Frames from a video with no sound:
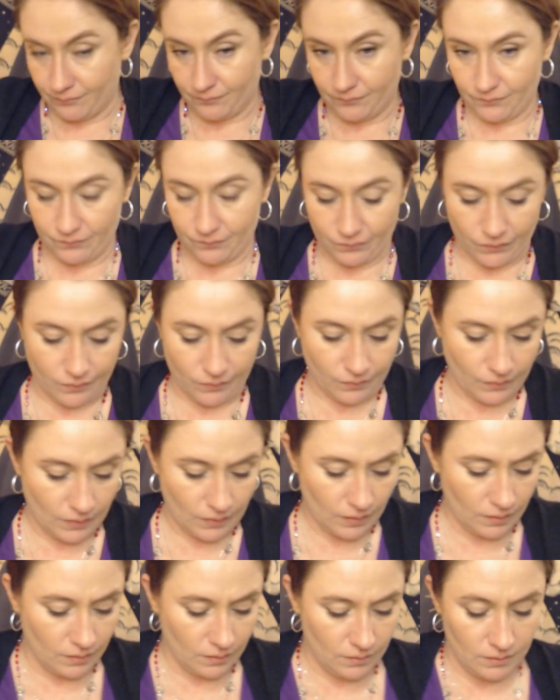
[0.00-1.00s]

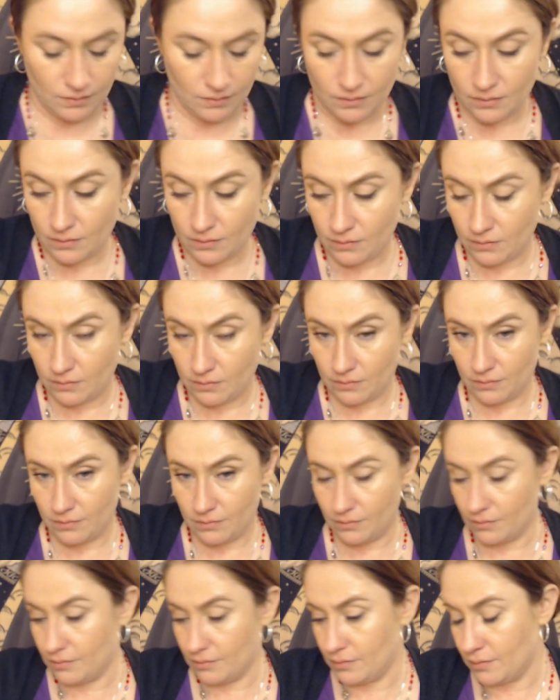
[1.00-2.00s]

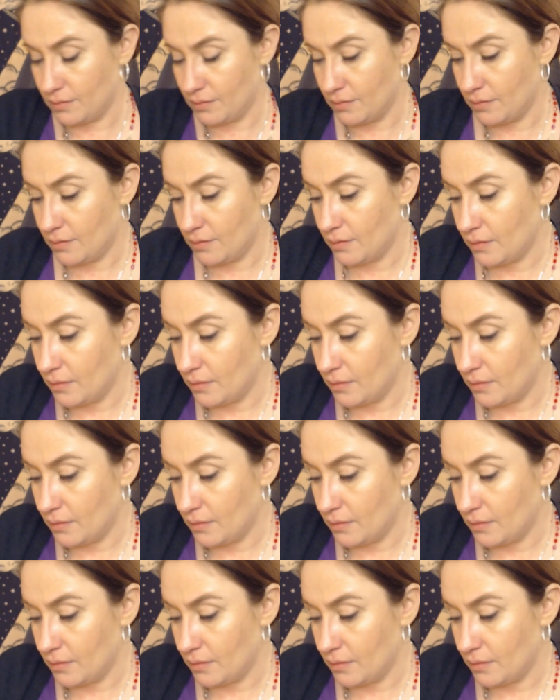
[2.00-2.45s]
Nobody speaks.